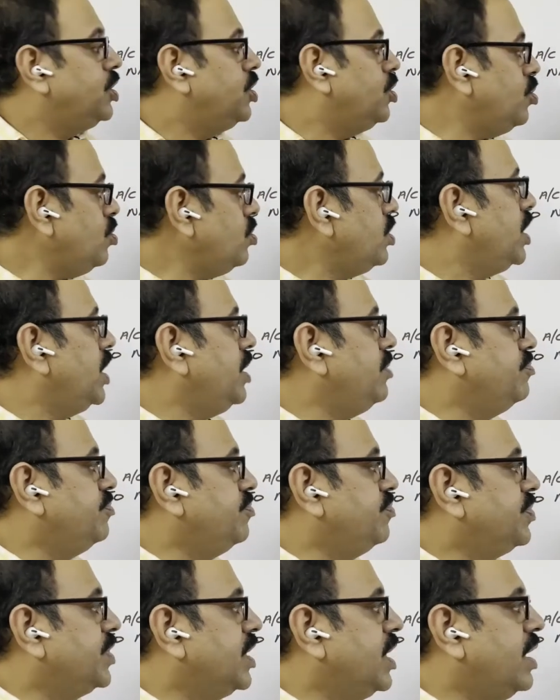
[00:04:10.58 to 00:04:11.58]
To
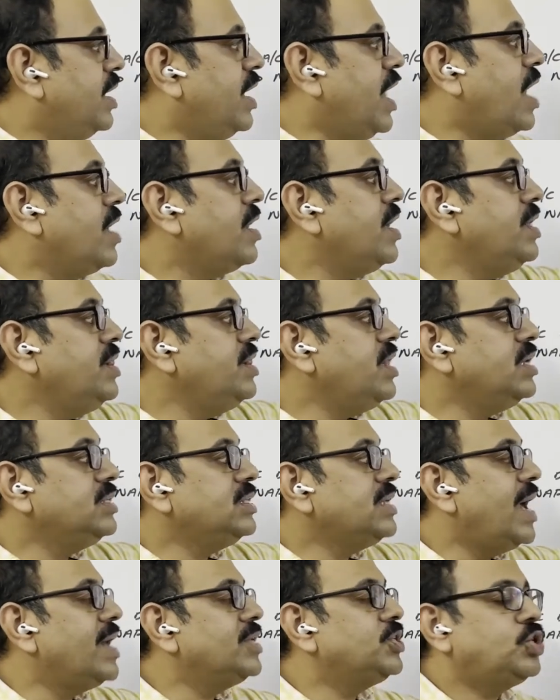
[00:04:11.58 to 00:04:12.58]
him, Narayan
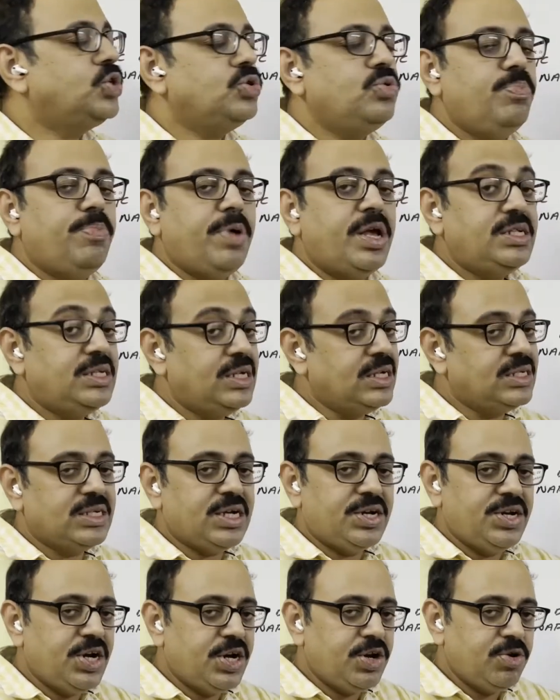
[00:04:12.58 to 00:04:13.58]
Das has to pay
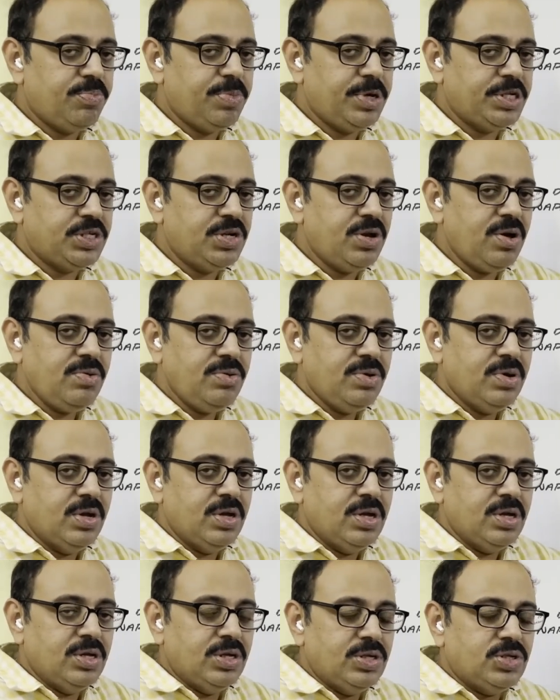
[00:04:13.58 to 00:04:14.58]
600 rupees now.
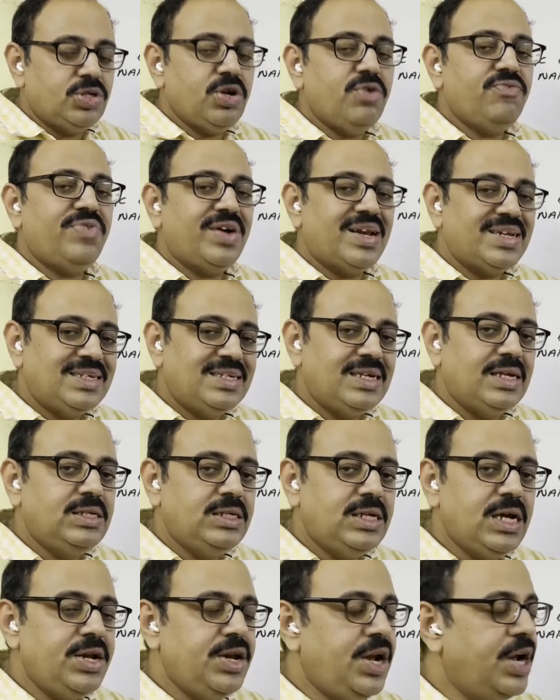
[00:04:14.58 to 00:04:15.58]
So for
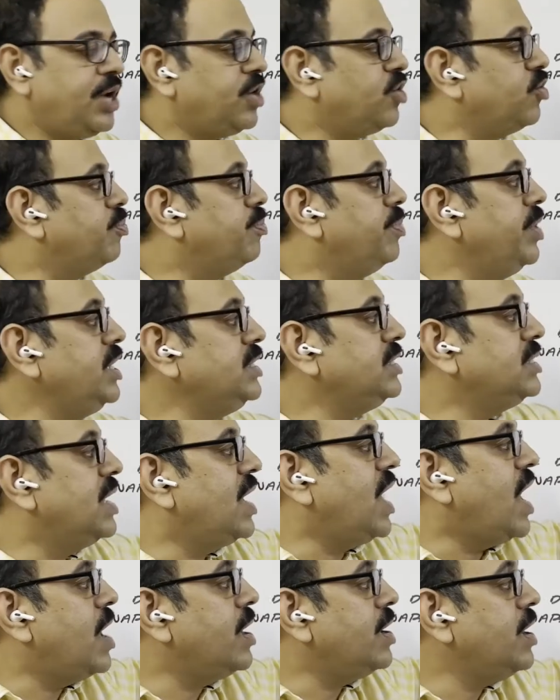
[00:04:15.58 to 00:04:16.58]
600 rupees,
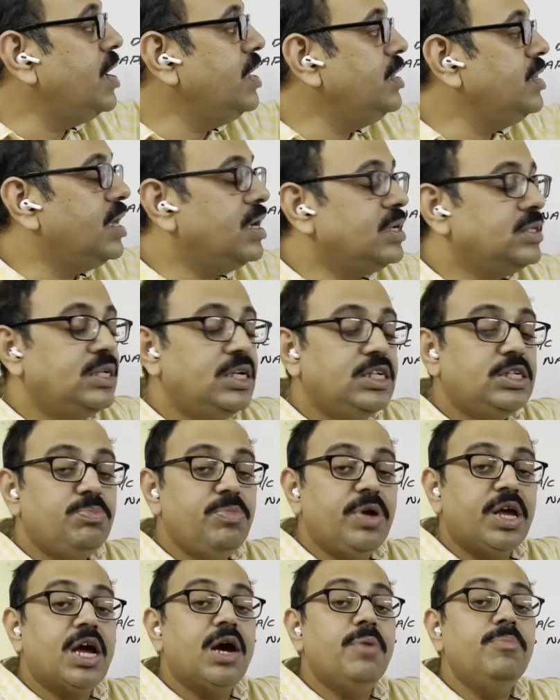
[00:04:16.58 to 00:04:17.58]
Narayan Das is
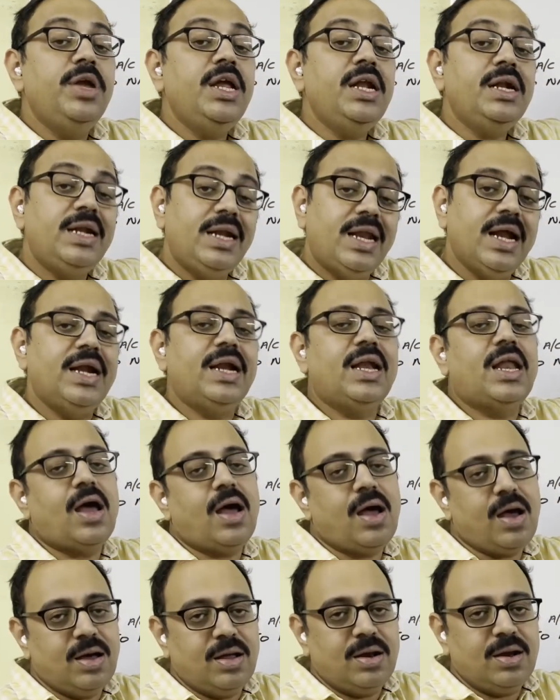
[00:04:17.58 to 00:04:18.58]
becoming
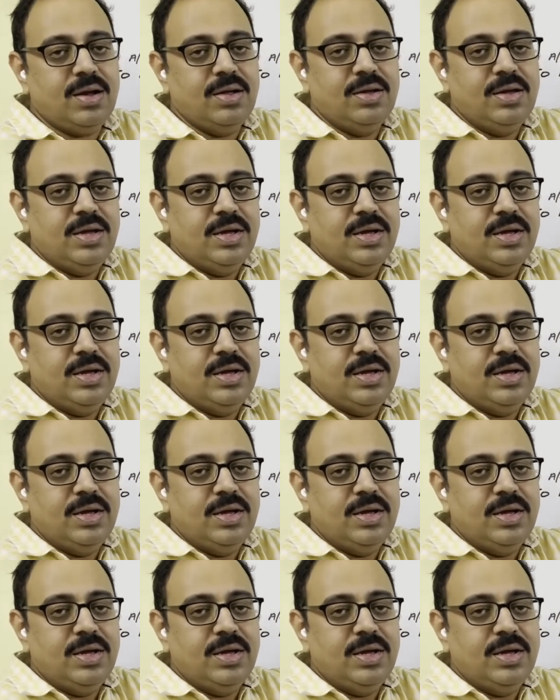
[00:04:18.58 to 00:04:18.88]
debtor.